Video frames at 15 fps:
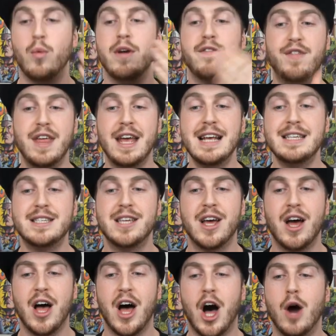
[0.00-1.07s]
With
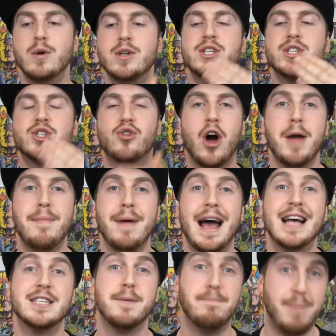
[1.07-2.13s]
this, I would describe
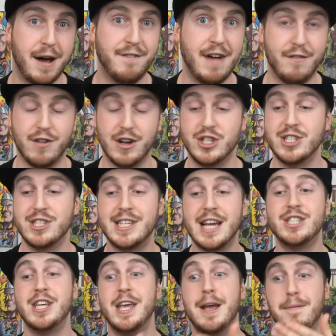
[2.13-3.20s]
it as above average. It's
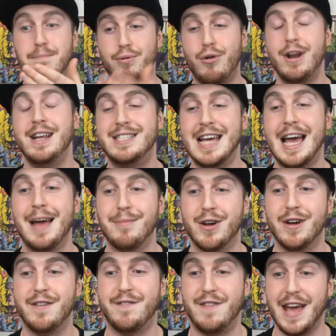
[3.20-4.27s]
actually a pretty
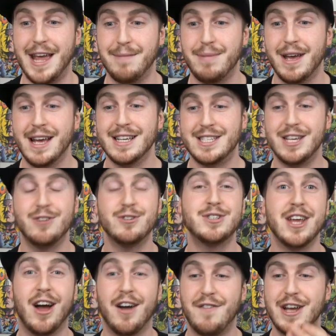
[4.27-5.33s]
damn good vape.
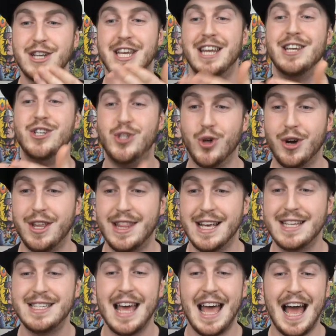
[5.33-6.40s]
Seriously, I've actually enjoyed
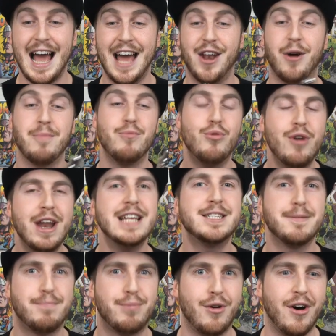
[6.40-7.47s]
this, and I'm
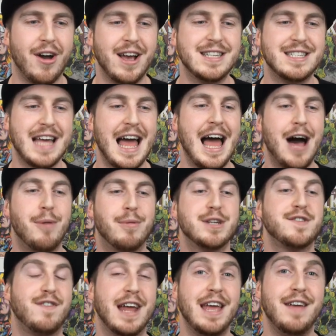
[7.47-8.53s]
really surprised at how
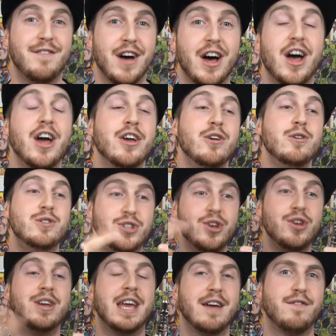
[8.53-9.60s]
much flavor you
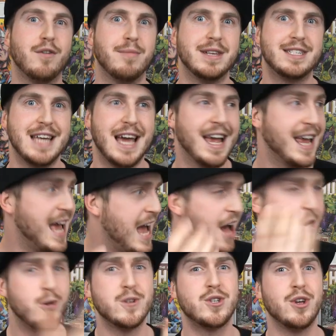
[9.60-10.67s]
do get from this tank,
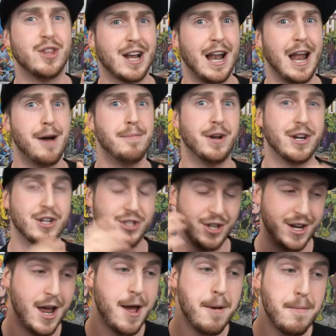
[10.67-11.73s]
and also the cloud
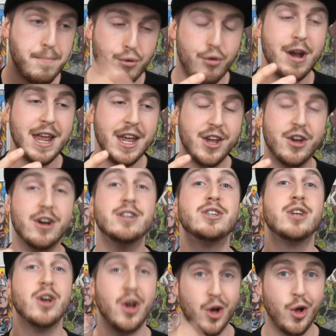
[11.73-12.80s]
production. Pretty
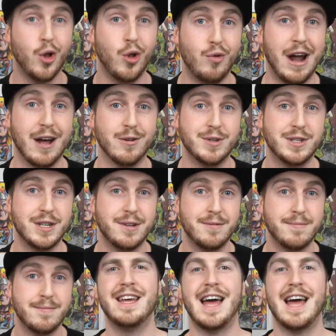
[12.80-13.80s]
good all round.